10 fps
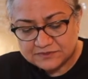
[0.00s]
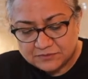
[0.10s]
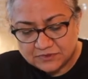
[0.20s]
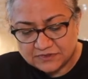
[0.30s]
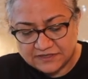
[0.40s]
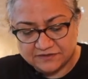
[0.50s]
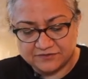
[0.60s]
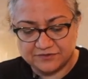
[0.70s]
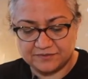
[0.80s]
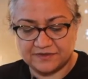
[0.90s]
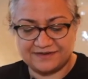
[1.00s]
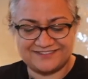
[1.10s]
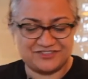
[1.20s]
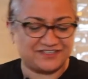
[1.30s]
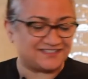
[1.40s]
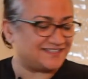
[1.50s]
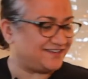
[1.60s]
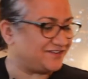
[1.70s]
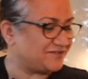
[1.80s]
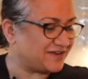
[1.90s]
Pull that through, and as you can
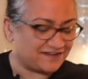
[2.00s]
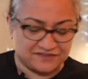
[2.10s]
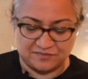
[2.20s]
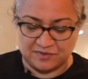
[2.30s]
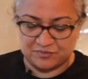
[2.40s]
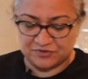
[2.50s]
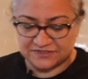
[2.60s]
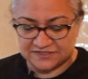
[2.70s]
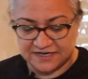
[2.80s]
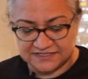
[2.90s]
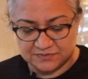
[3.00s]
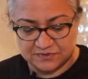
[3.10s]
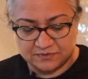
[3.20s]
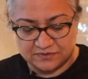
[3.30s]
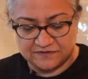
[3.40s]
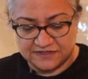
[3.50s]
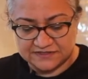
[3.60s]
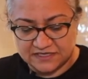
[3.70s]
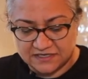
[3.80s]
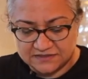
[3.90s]
see, you don't have to be precise with all of
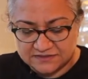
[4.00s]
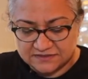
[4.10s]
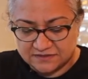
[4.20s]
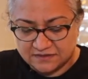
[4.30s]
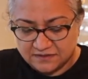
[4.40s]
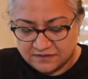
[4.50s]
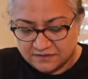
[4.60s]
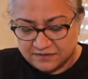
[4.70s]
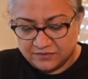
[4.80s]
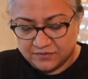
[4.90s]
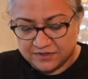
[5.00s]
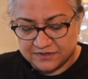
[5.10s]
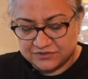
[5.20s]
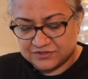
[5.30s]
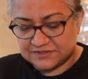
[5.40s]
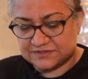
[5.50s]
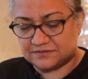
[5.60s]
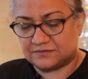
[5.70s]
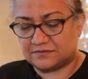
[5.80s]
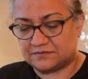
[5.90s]
these cuts. You can
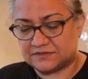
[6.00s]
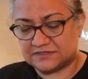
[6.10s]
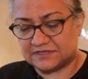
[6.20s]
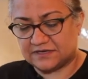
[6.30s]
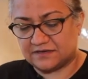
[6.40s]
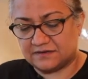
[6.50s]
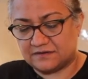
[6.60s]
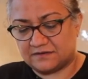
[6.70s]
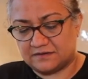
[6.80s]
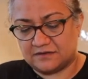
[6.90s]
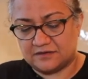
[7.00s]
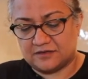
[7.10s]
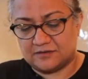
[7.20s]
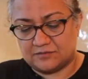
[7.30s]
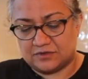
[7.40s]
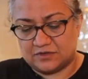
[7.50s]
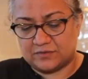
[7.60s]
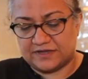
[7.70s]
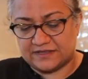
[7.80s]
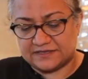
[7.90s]
just, once again, pull
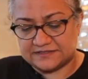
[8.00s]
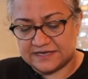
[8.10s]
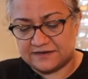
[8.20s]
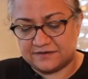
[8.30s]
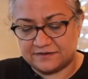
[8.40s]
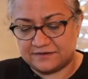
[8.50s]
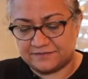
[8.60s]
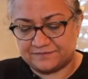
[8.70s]
away that tender.